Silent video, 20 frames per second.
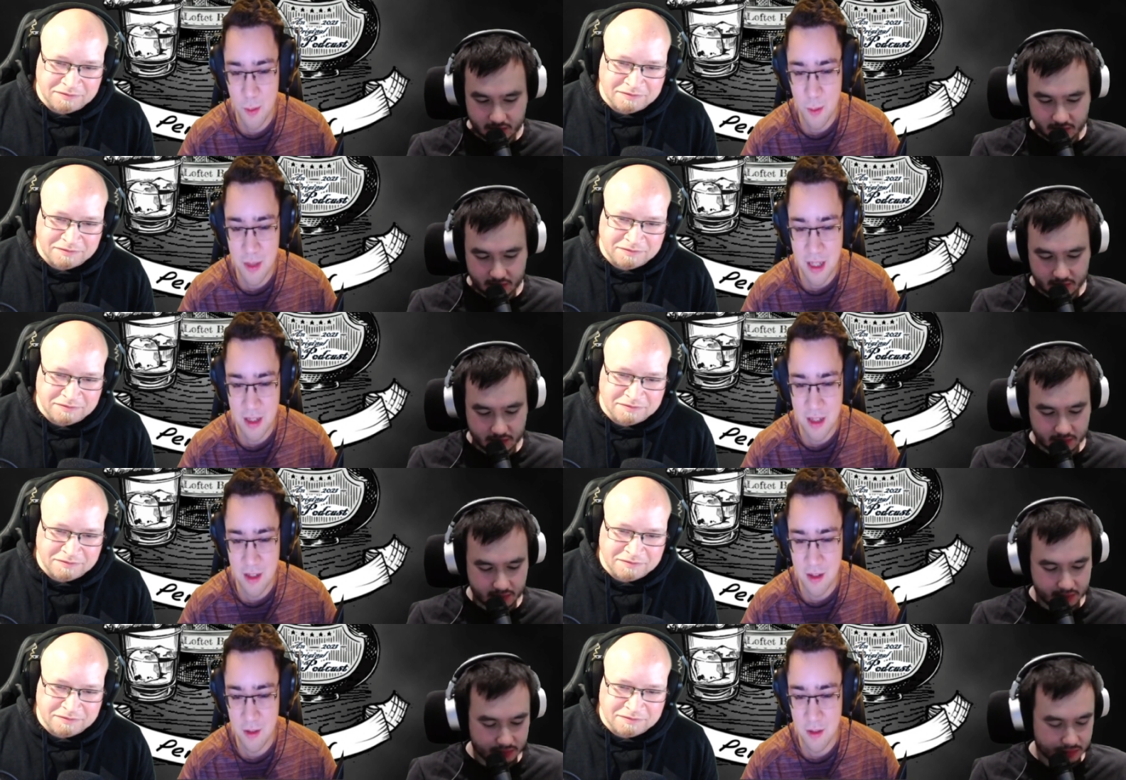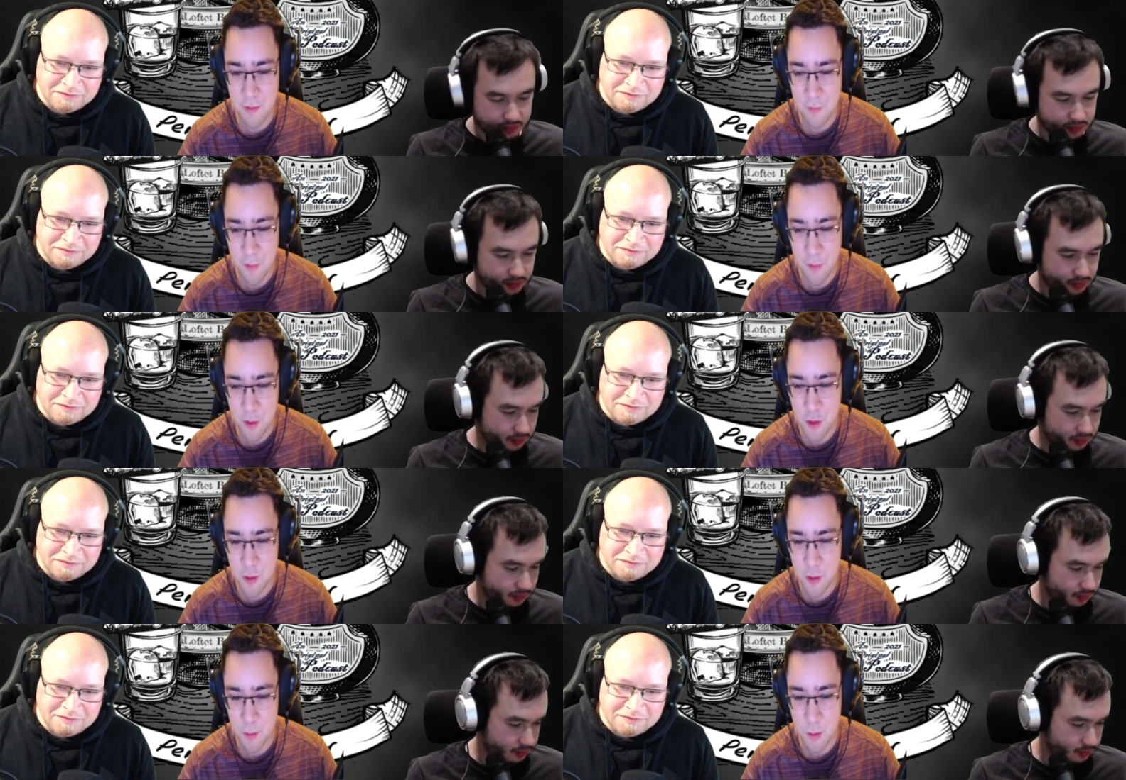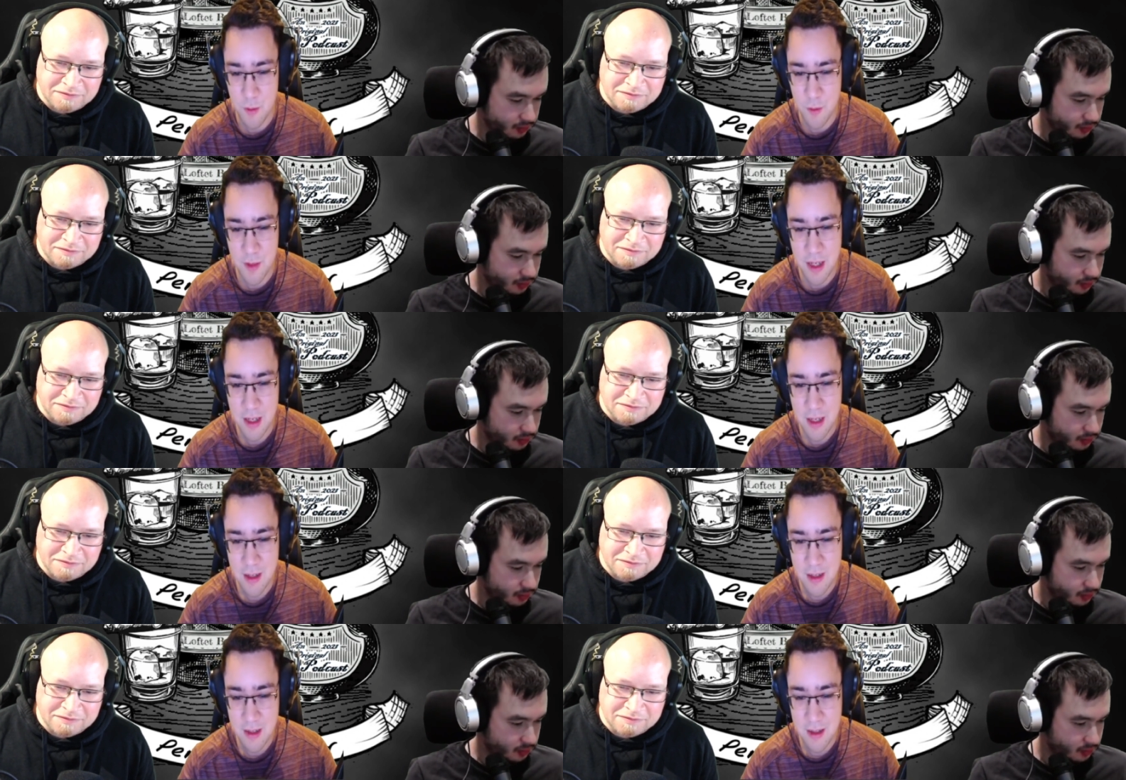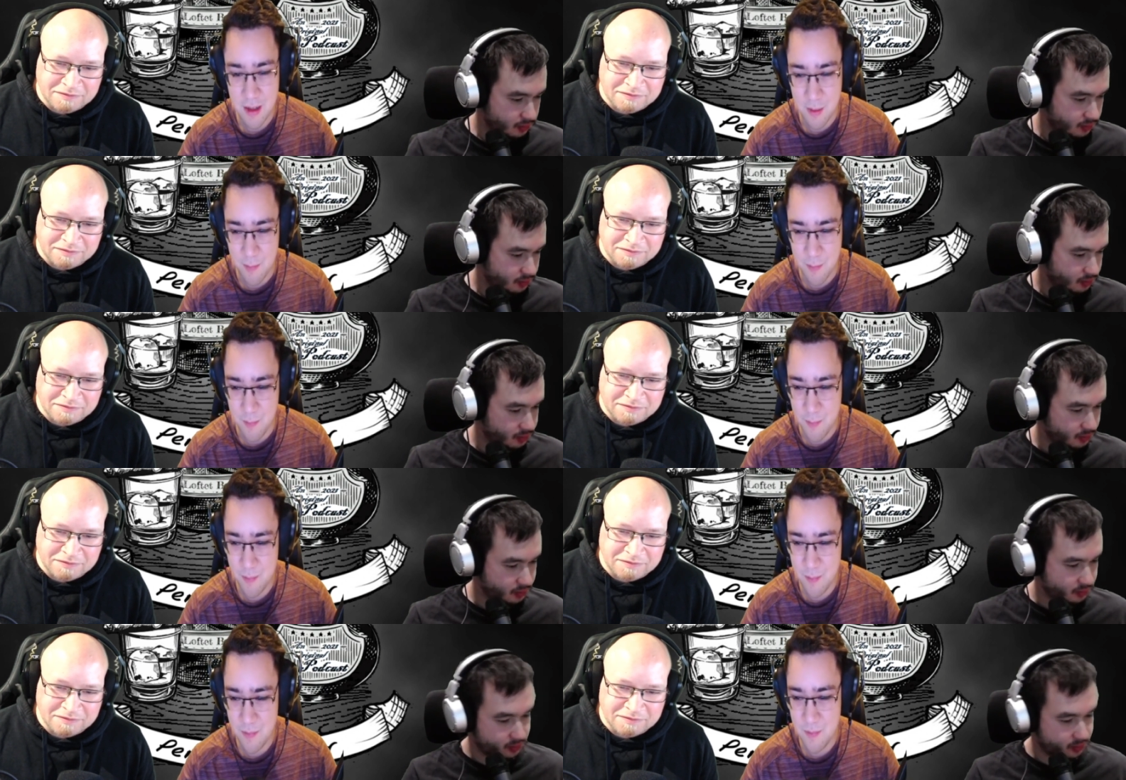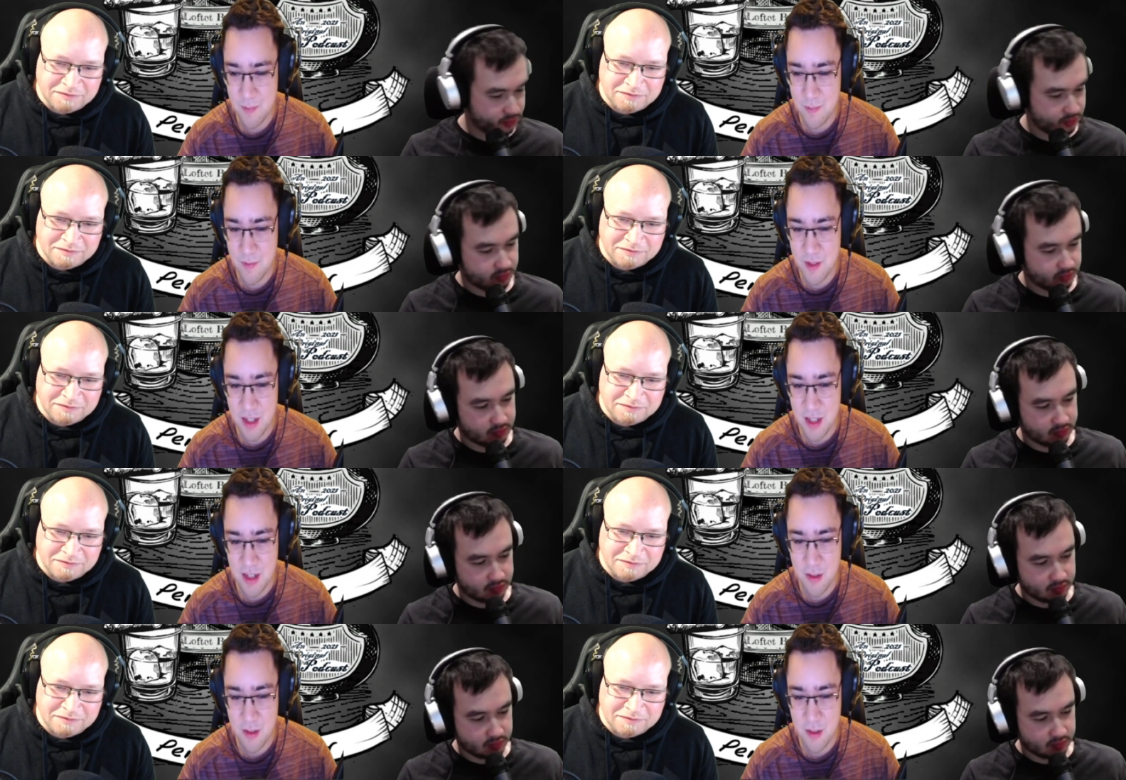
Speaker 1: that in the first movie, the T